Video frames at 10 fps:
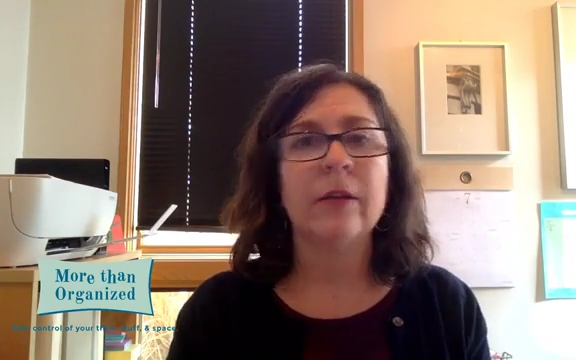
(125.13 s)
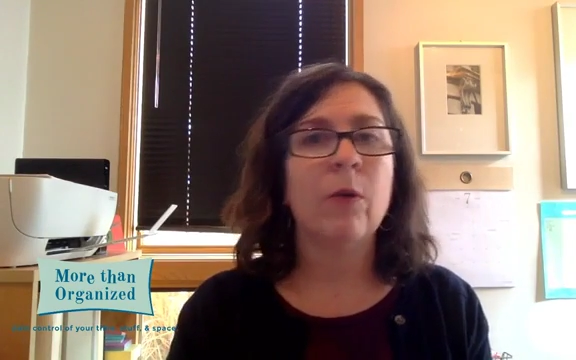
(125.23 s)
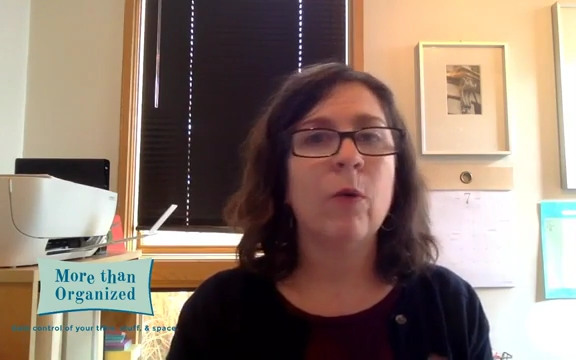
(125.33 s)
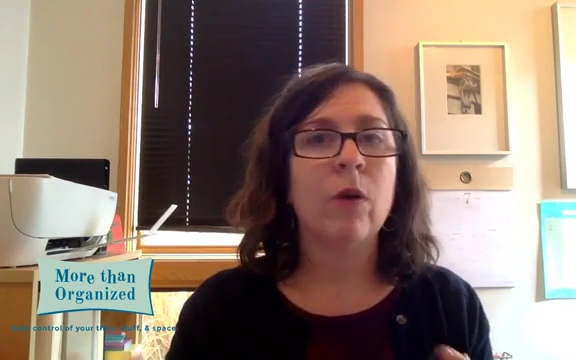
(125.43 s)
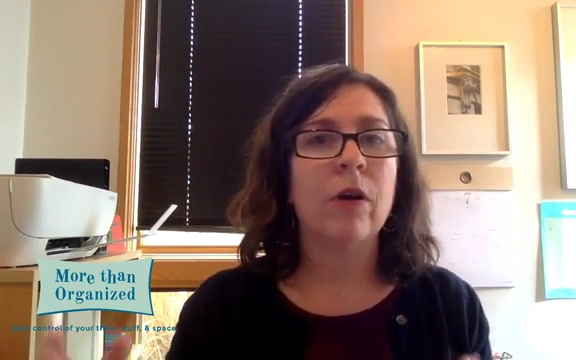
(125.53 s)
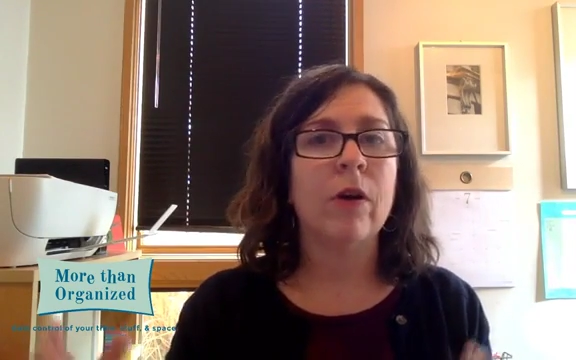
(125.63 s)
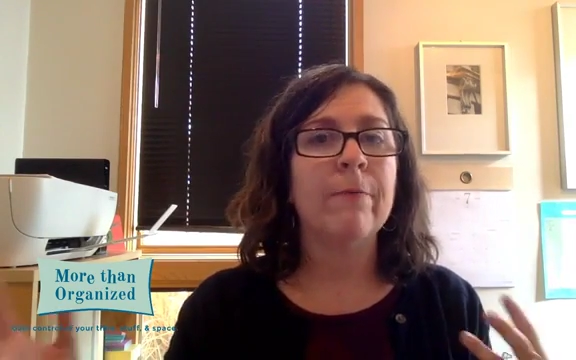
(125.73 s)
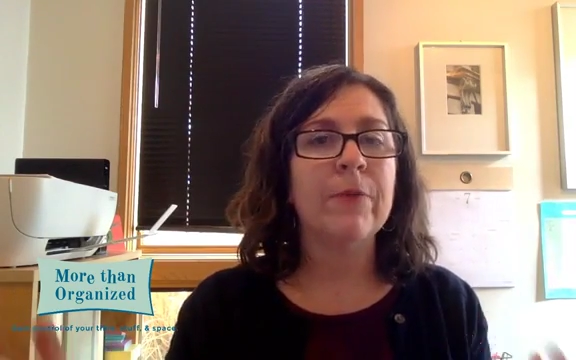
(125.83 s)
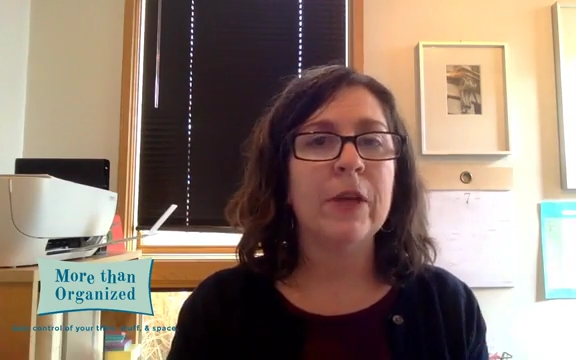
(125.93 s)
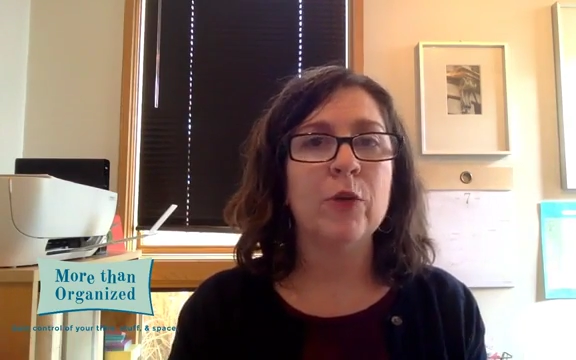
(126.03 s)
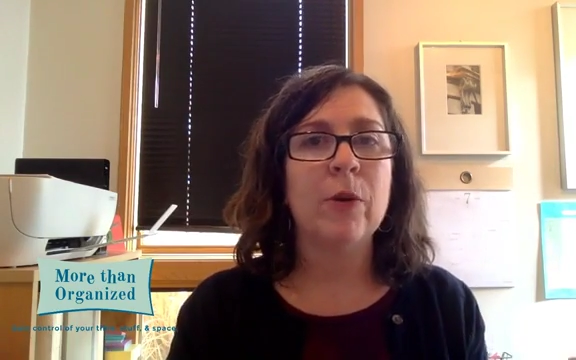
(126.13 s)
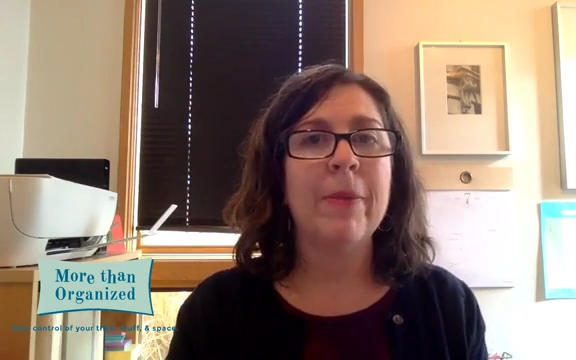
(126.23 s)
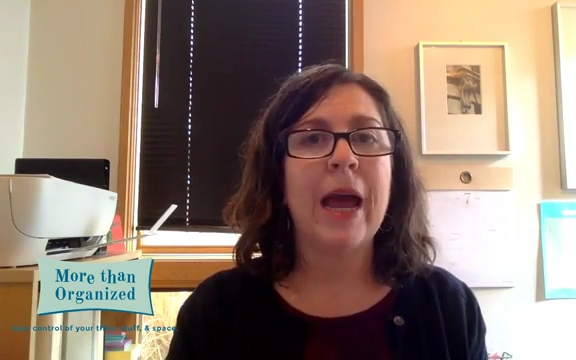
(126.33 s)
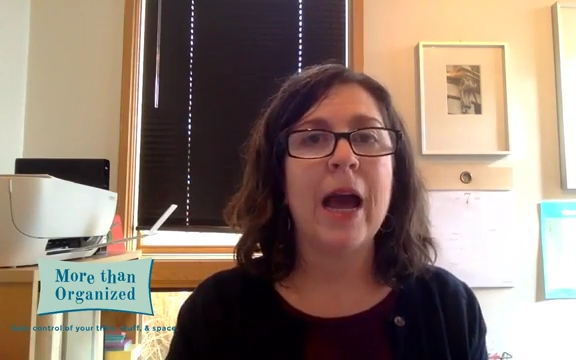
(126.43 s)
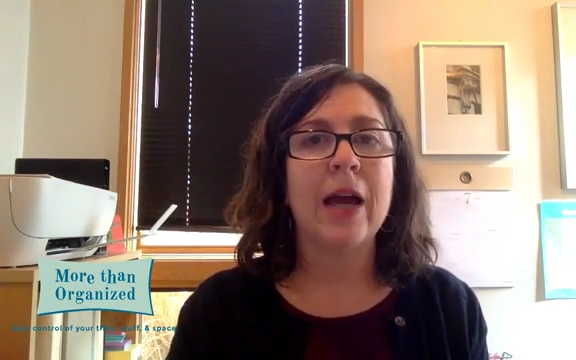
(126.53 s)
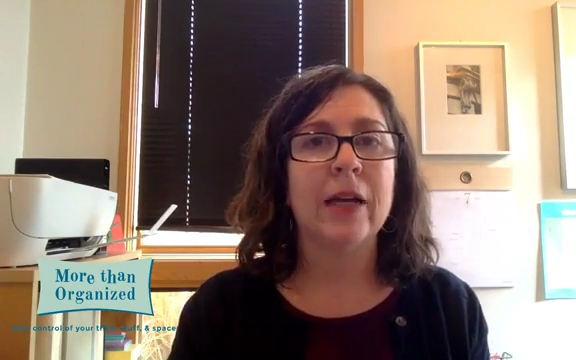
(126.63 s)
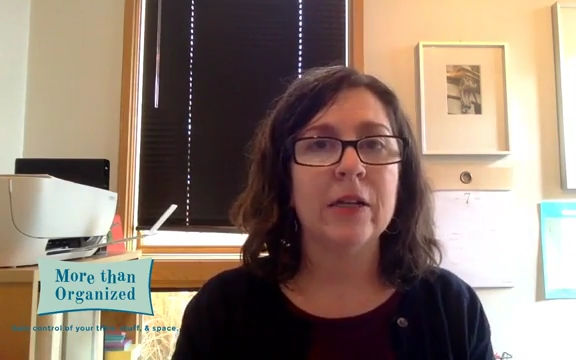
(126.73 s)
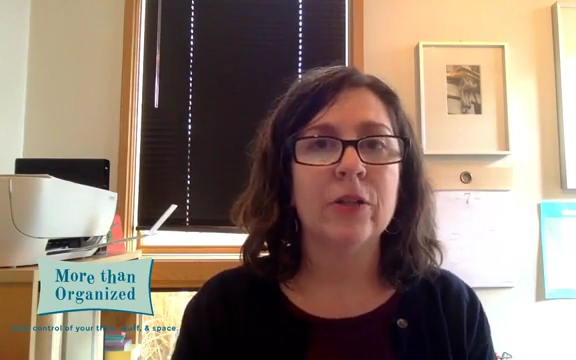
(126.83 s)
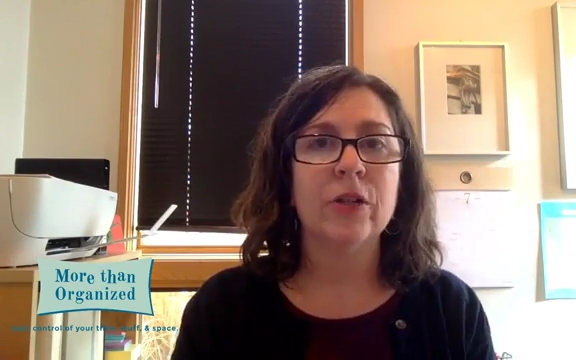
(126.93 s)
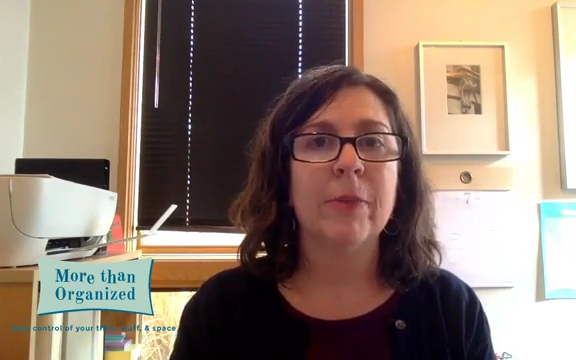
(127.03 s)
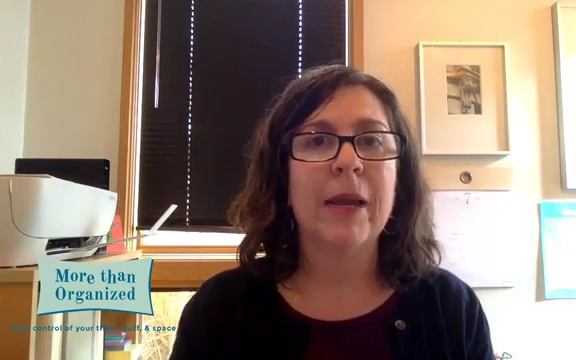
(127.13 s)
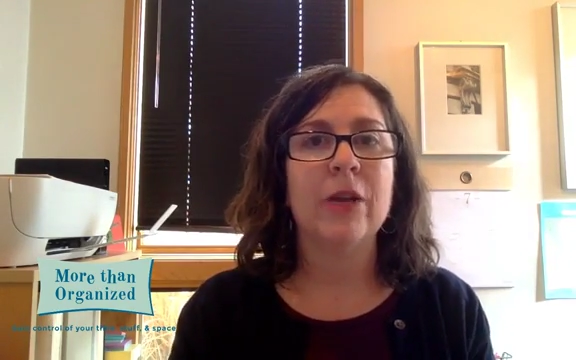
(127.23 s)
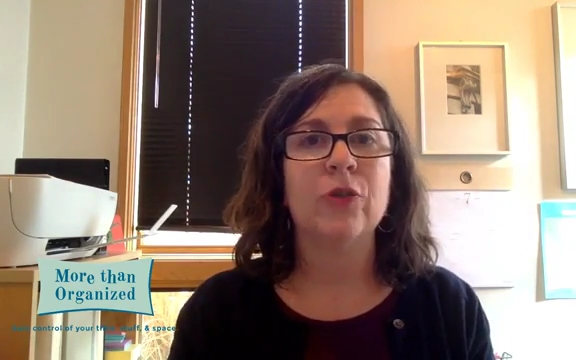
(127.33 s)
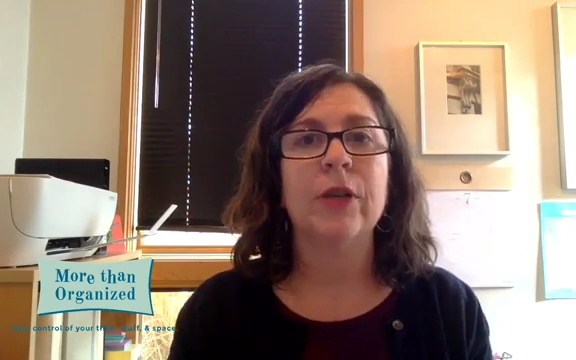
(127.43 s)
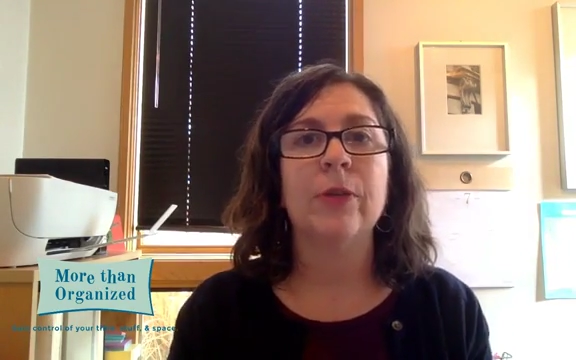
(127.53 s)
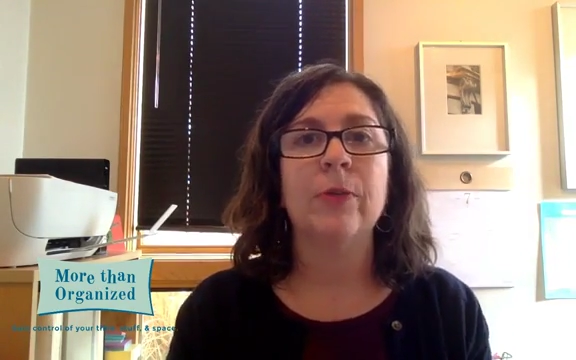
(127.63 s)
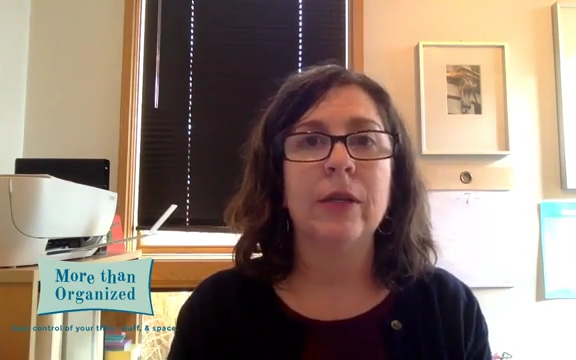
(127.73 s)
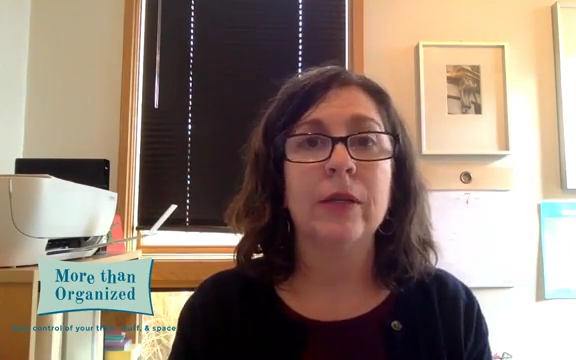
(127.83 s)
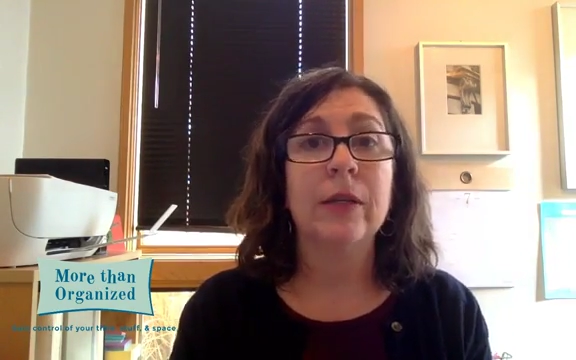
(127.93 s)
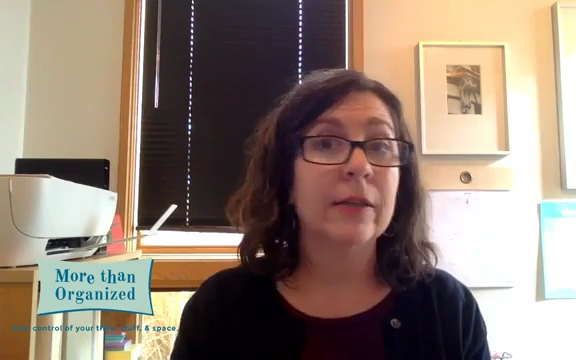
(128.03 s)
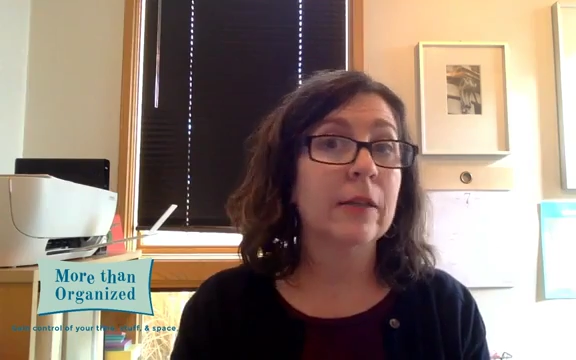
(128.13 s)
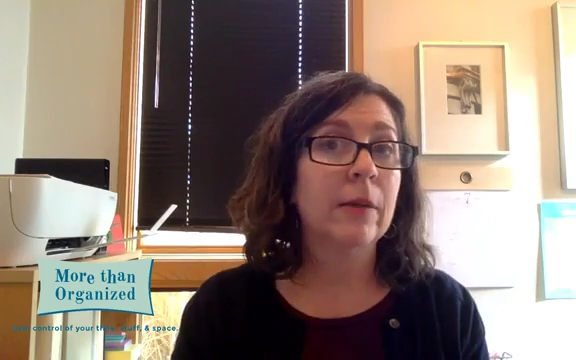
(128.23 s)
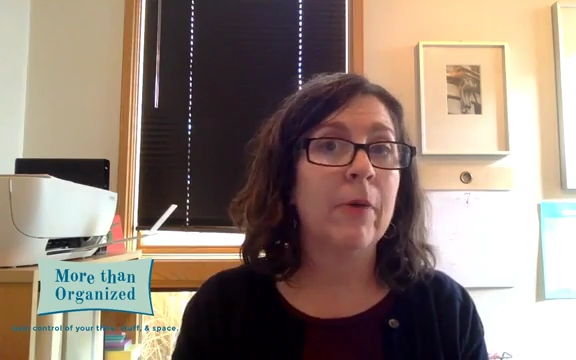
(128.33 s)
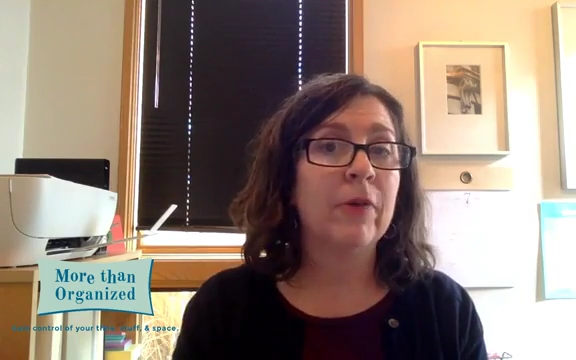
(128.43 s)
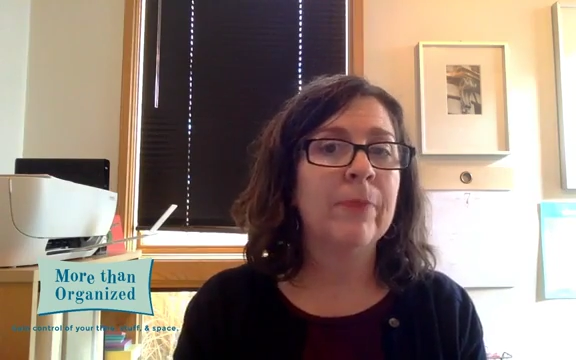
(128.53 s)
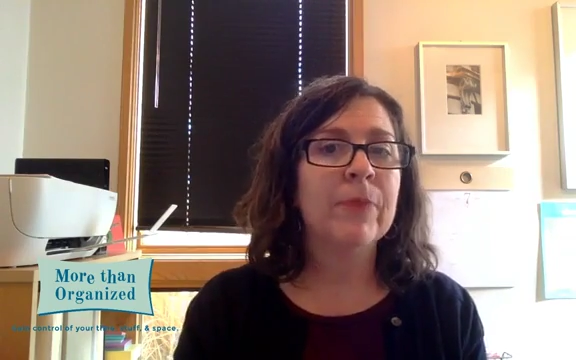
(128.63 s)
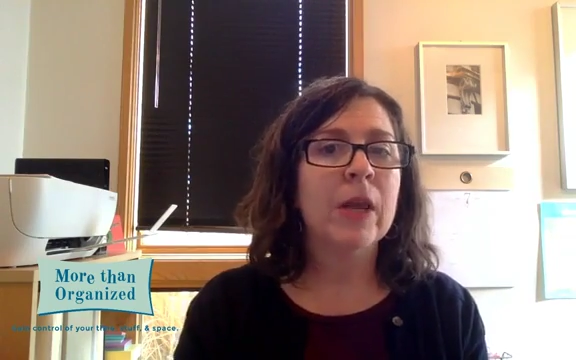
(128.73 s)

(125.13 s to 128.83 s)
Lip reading: or into a bag and into the pantry when guests come over.